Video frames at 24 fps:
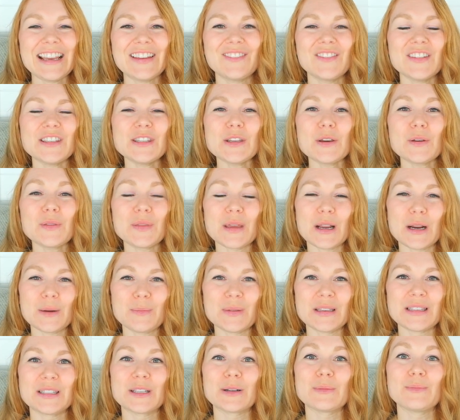
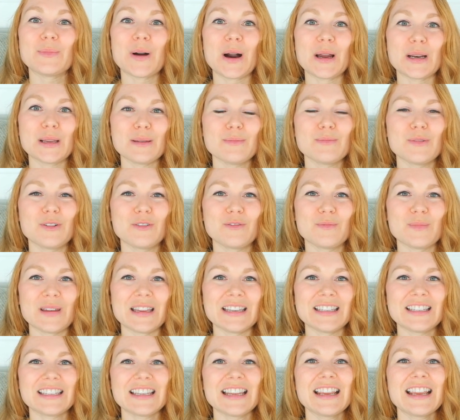Physiotherapists are body
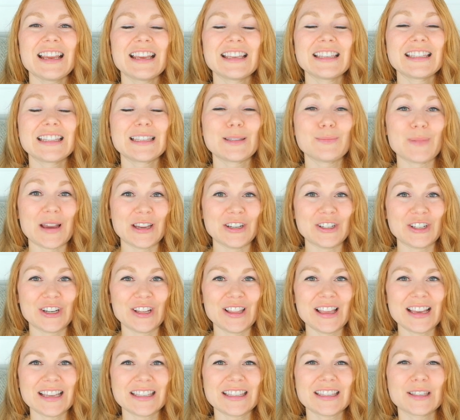movement
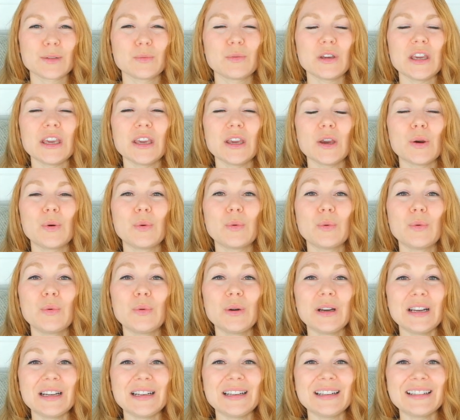specialists. We
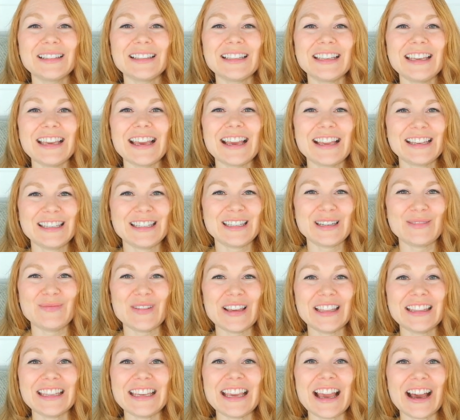really
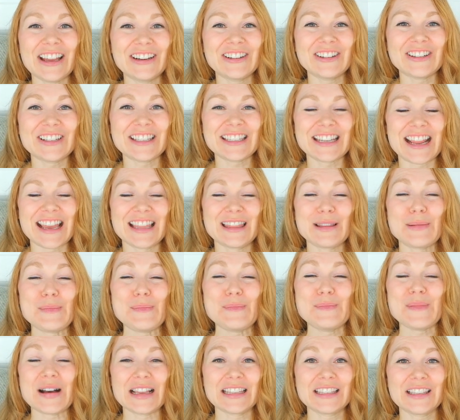intimately understand the
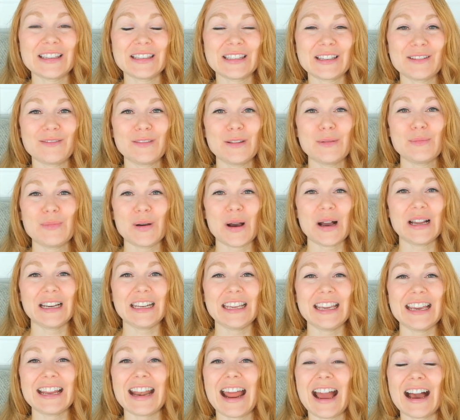muscles of the
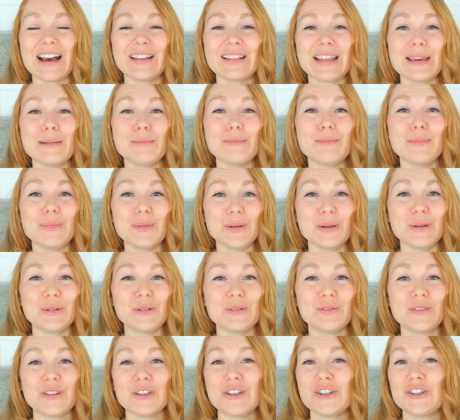body and how they
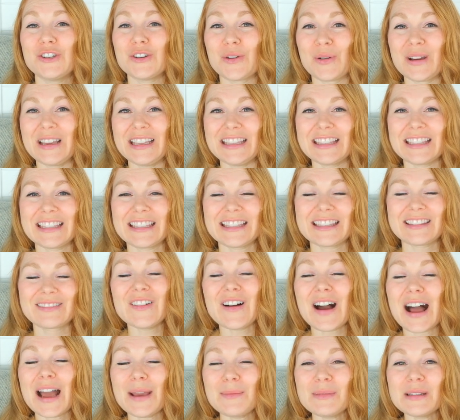move the joints.
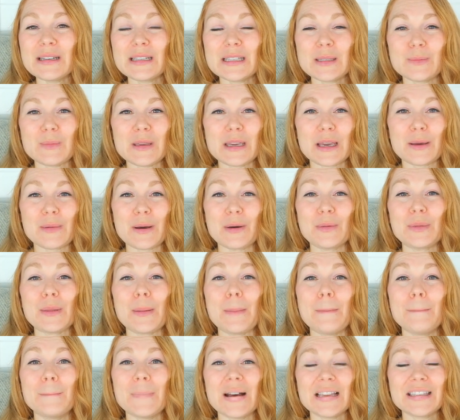I'm going to speak about the
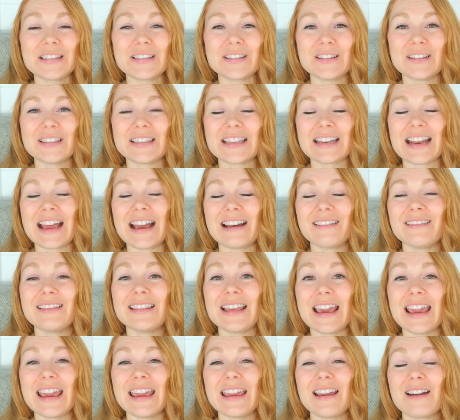muscles and how
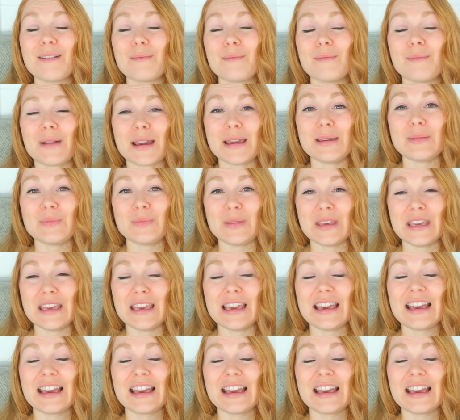they might be